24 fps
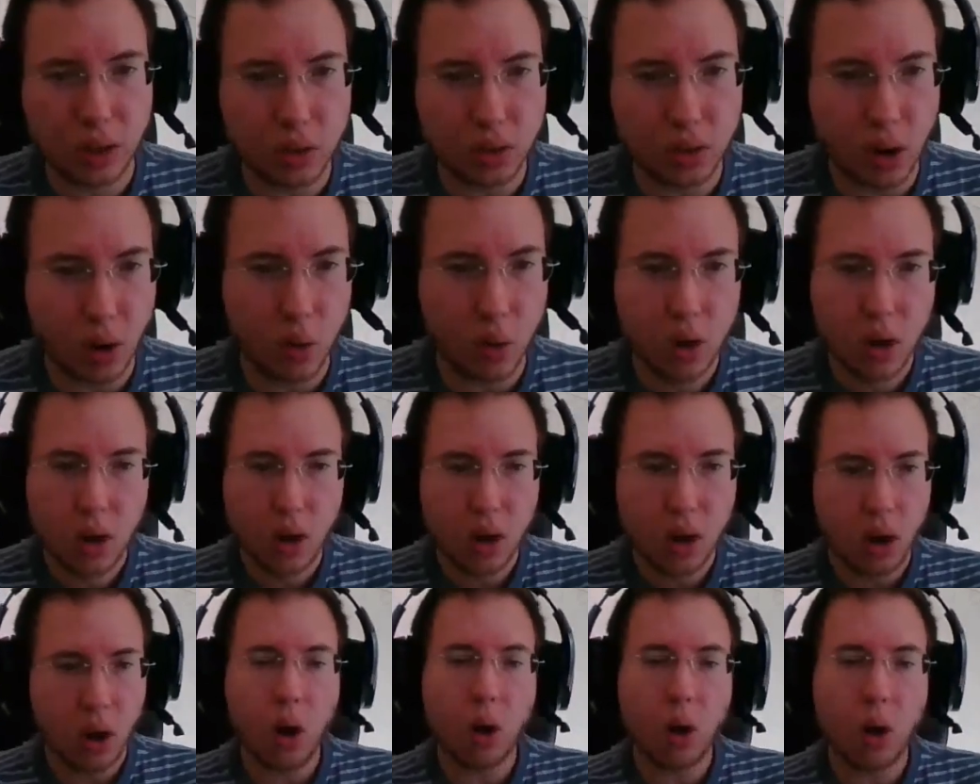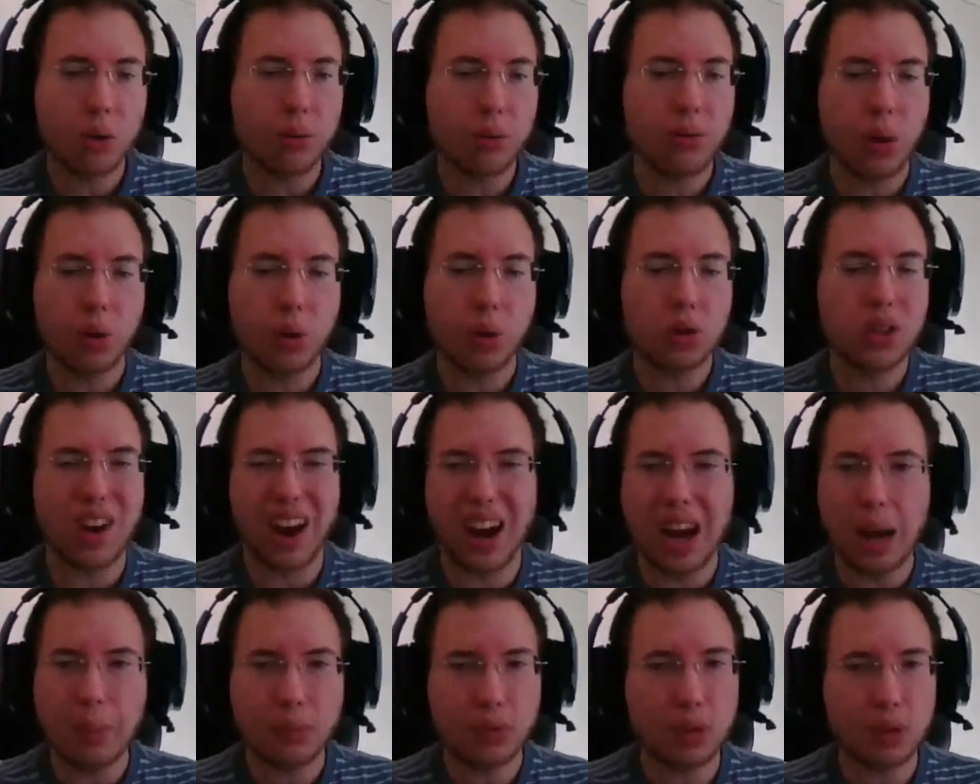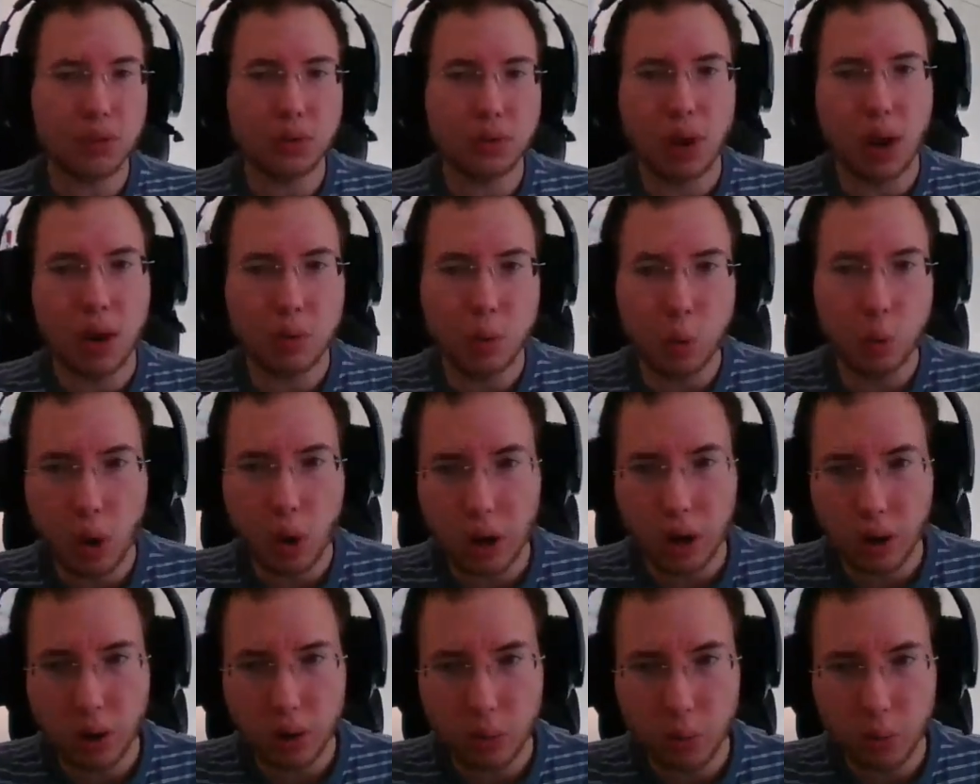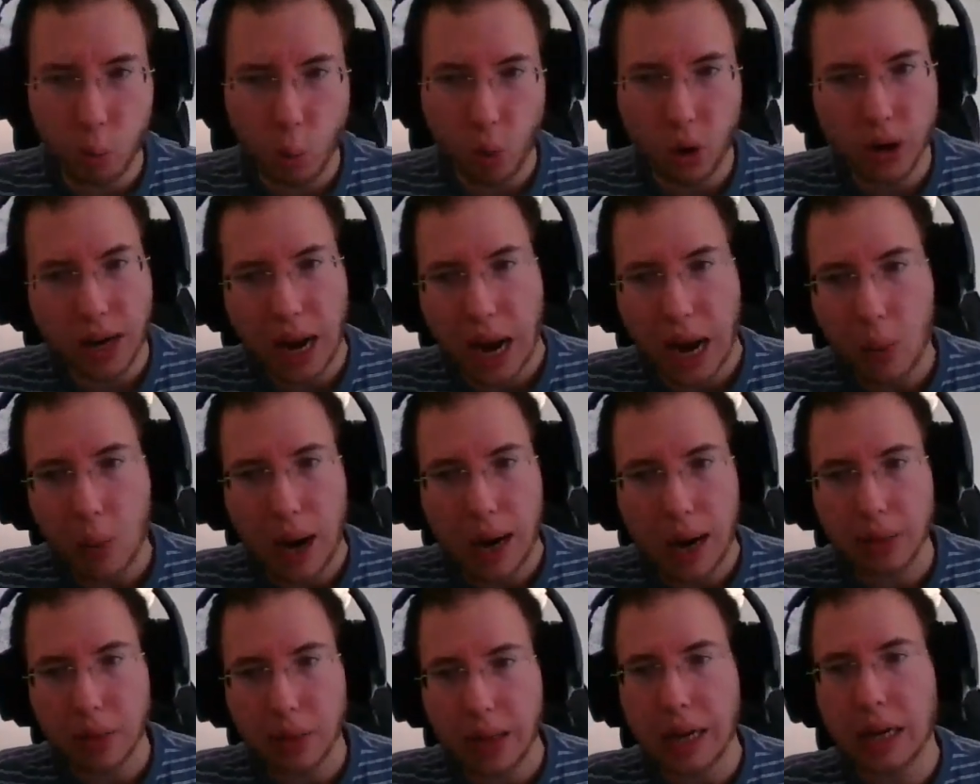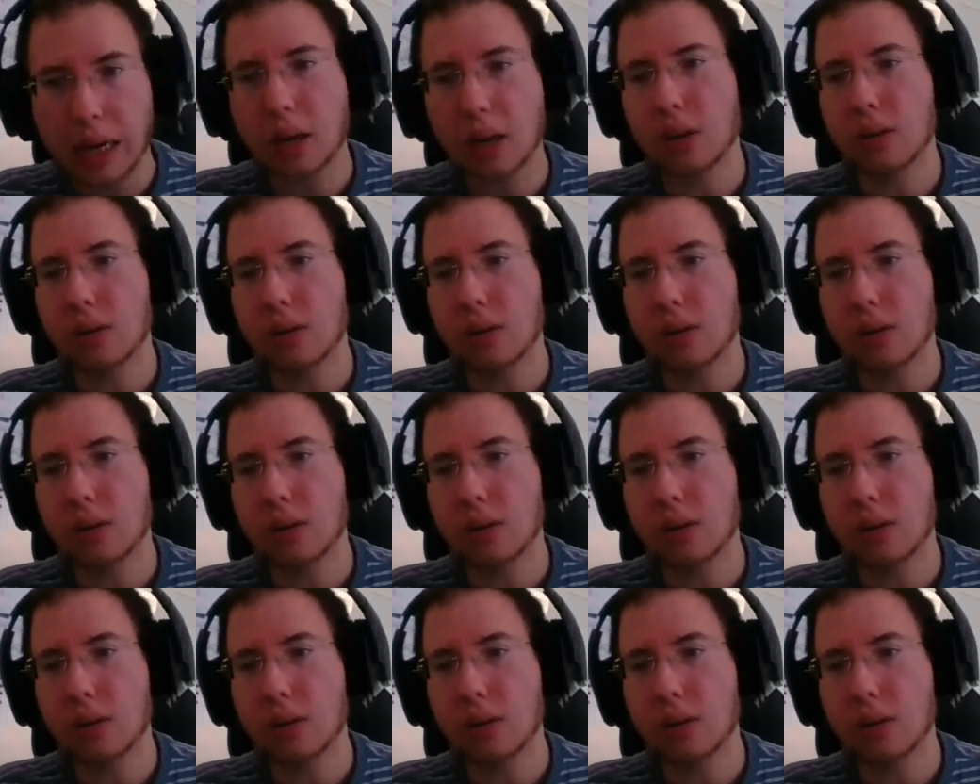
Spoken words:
So all of those types of software work how I think.